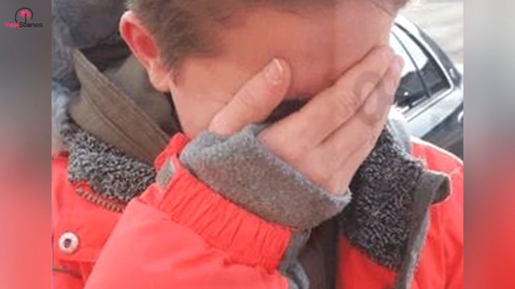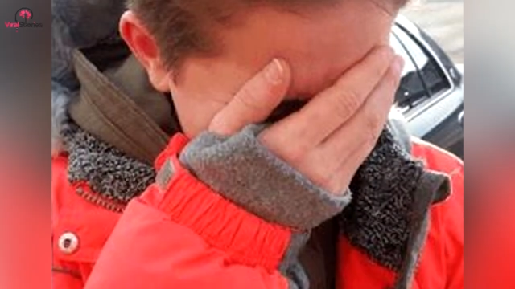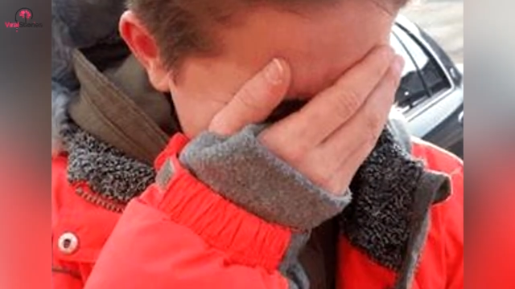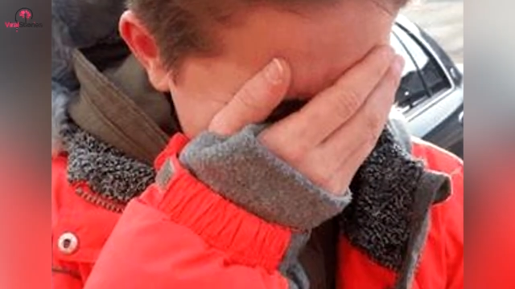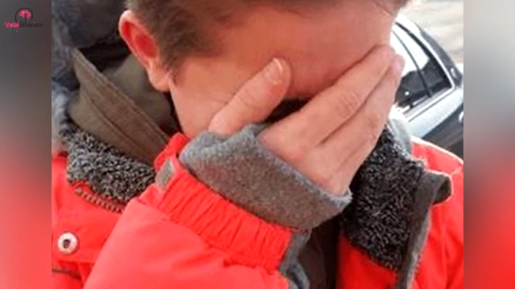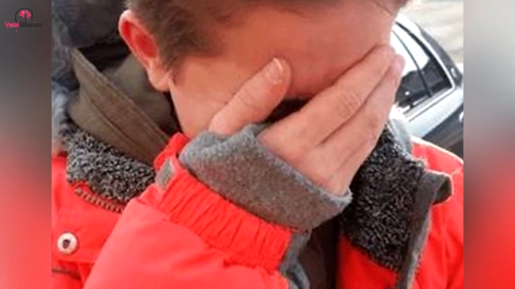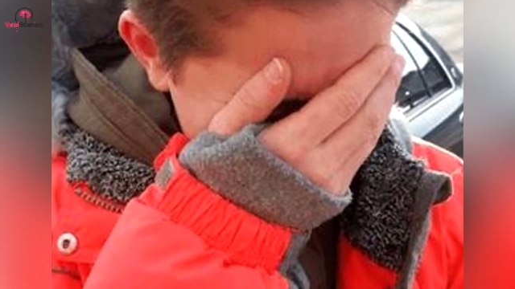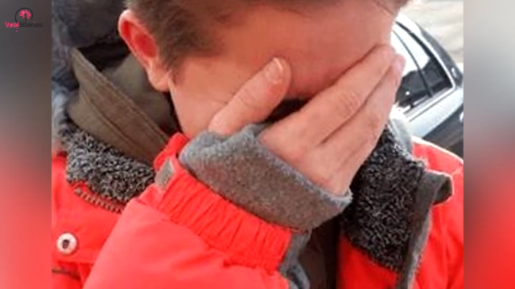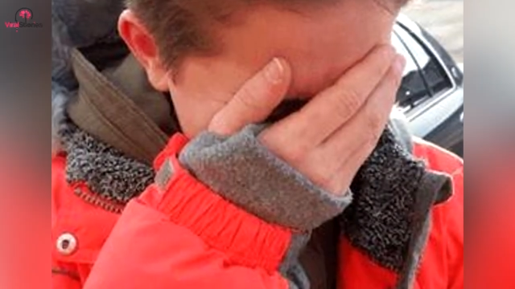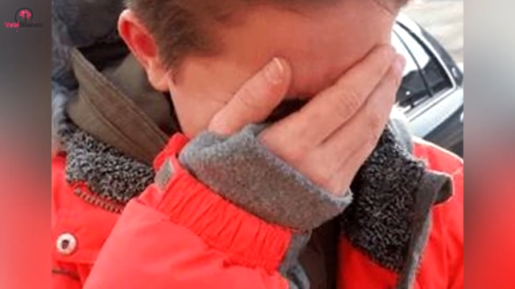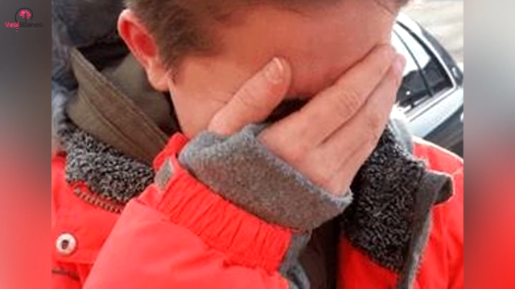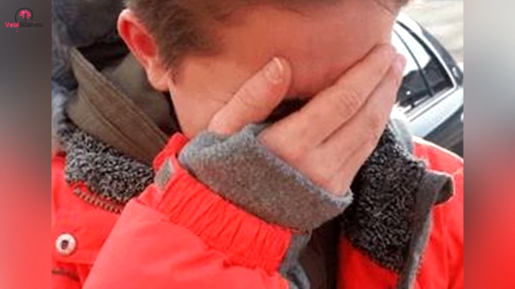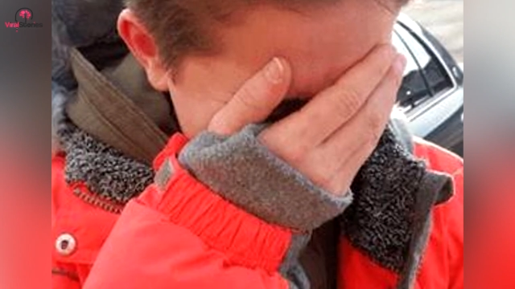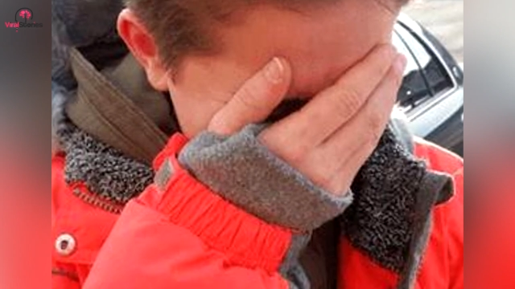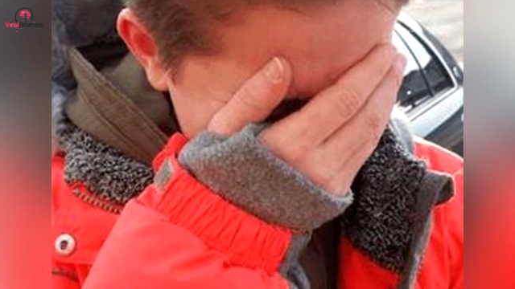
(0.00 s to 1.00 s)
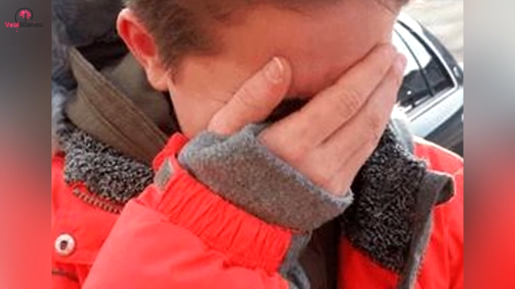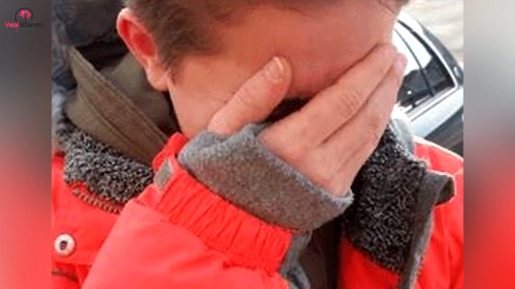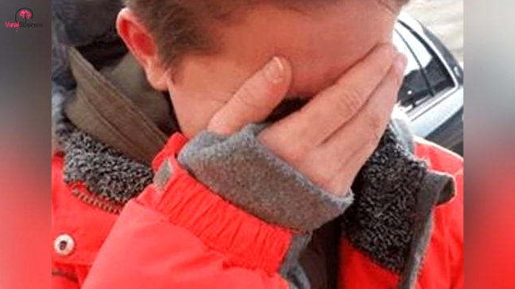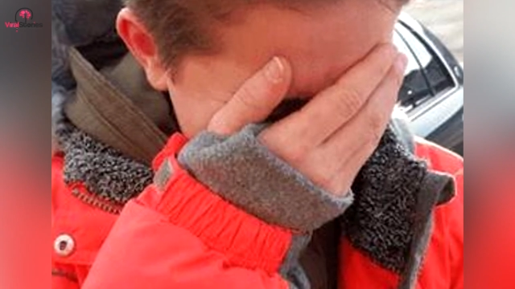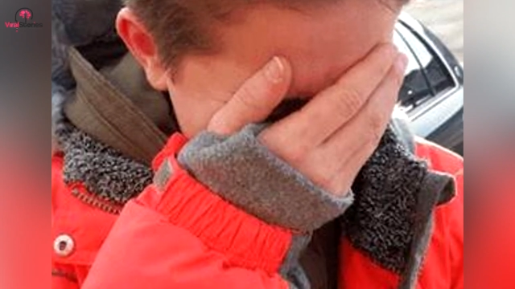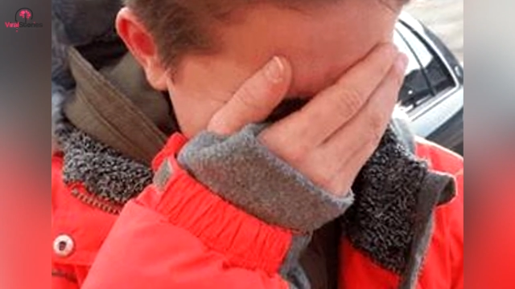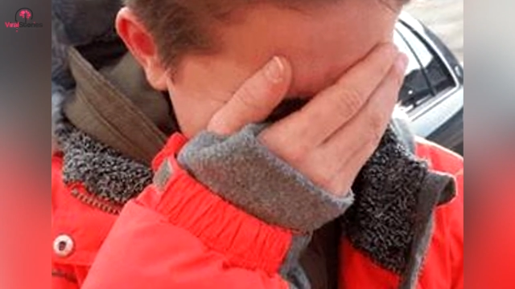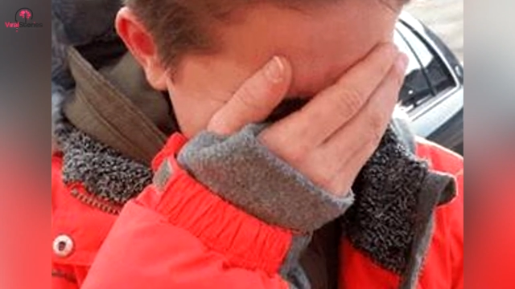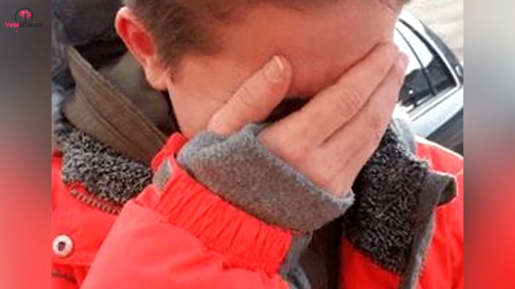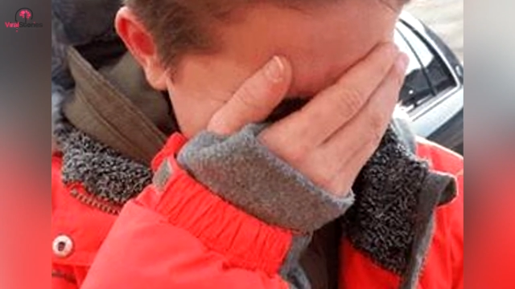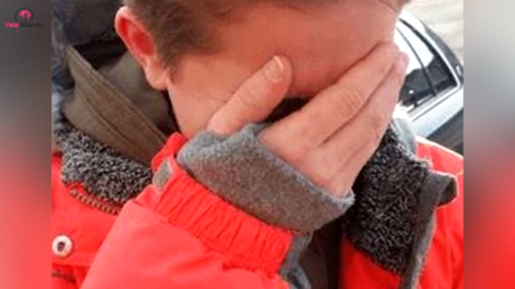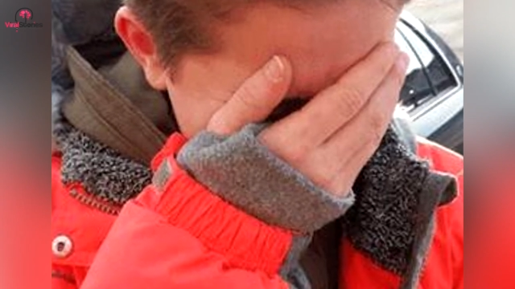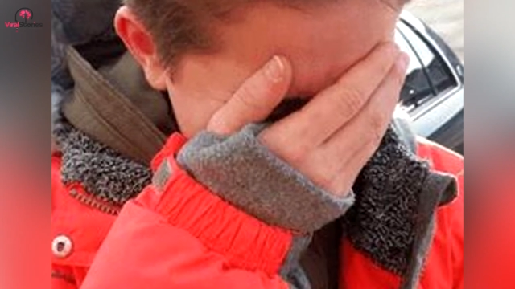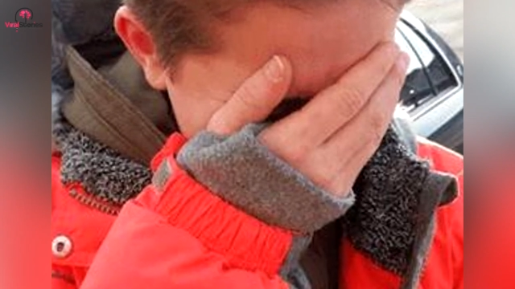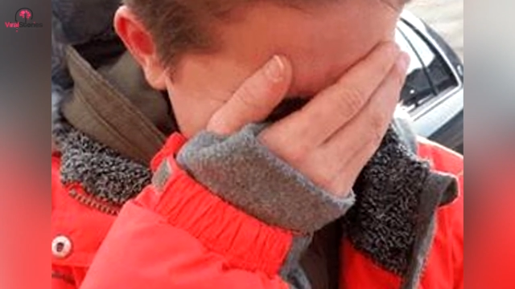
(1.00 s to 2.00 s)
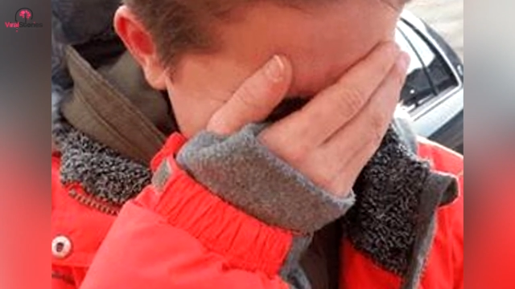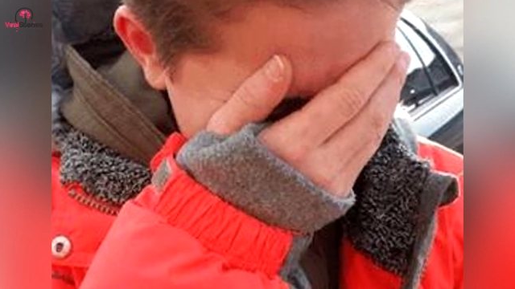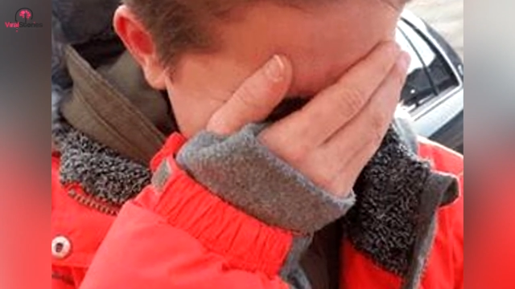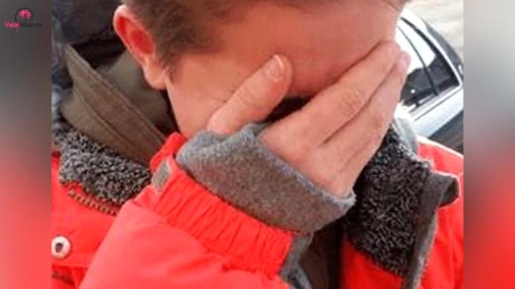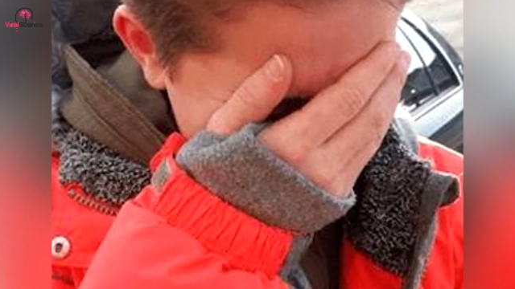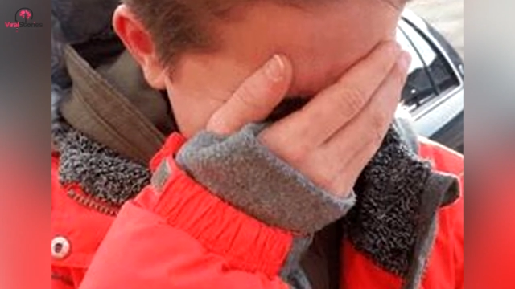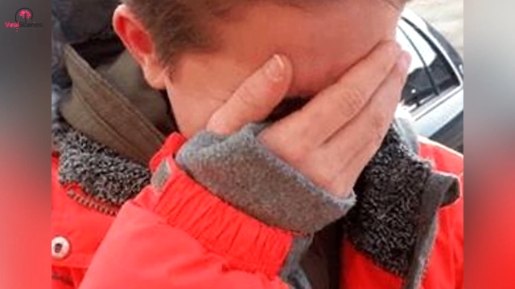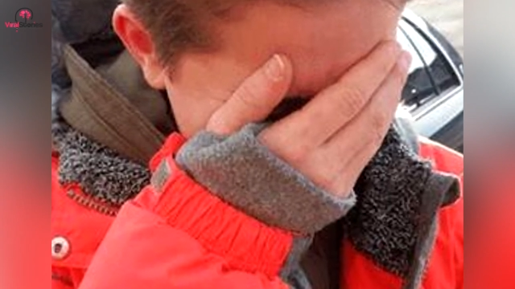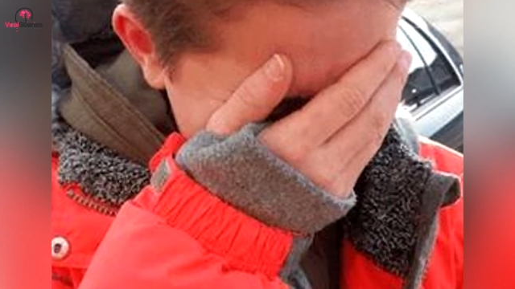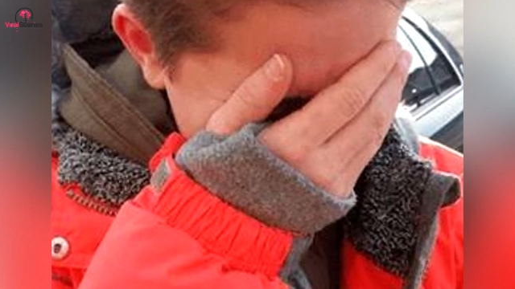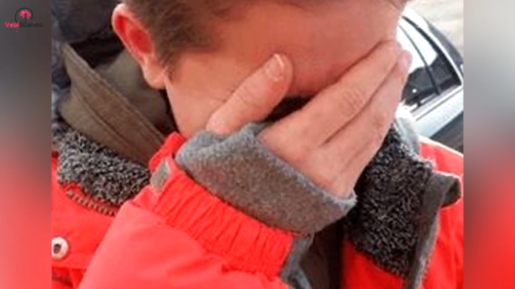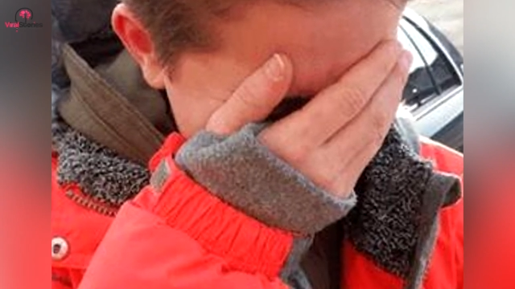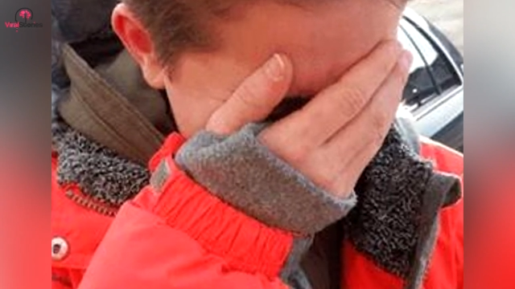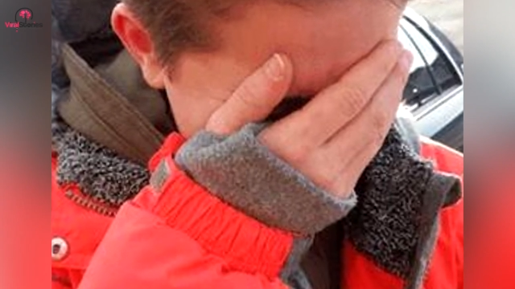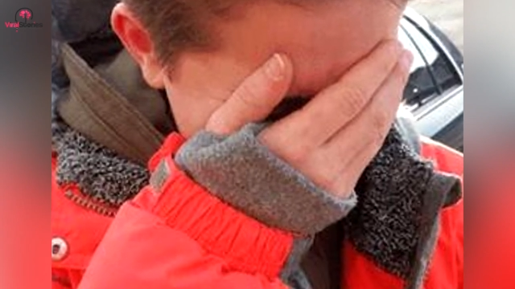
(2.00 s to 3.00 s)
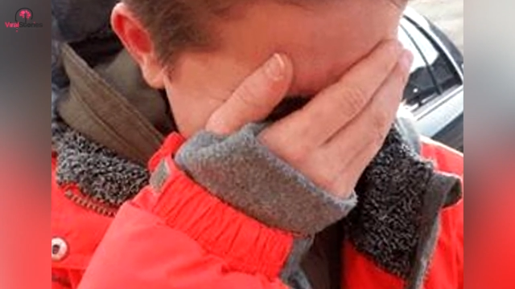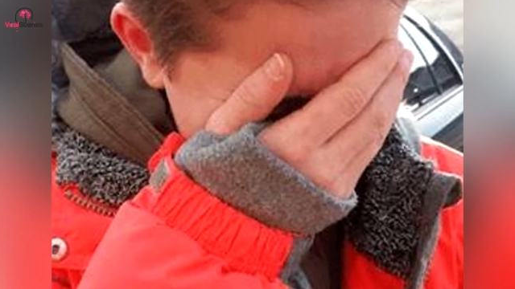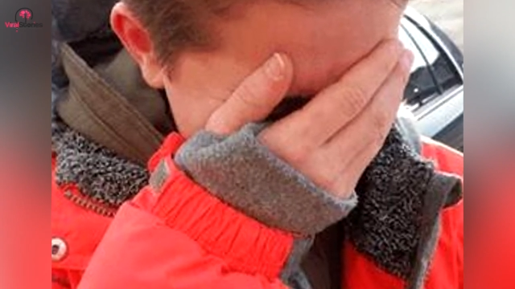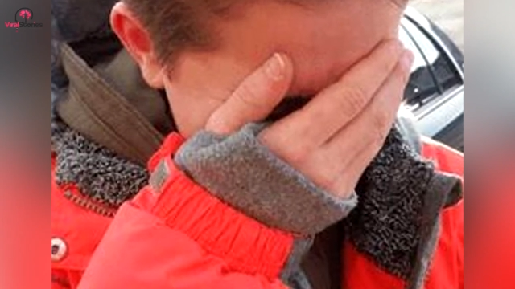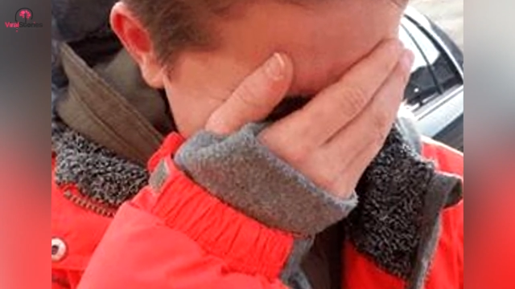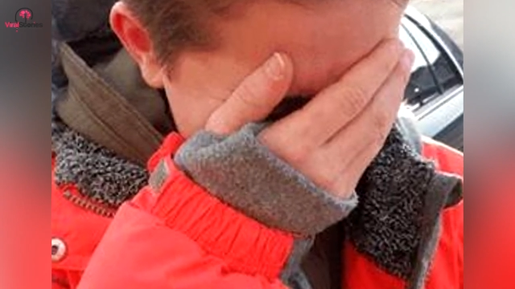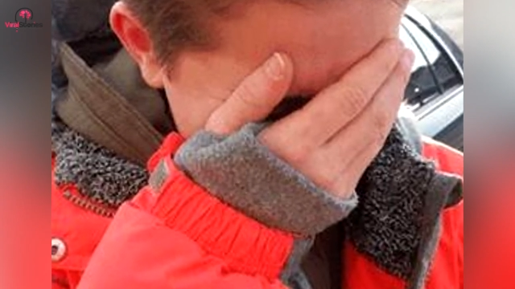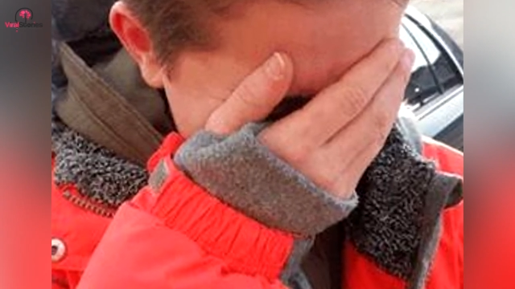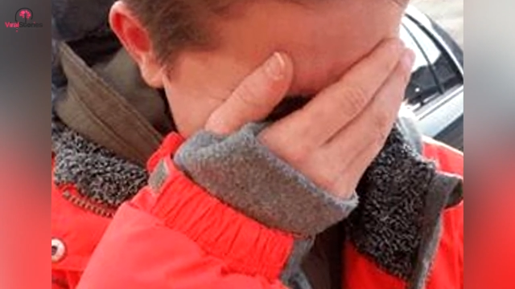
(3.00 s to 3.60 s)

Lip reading: [unreadable: no face in view]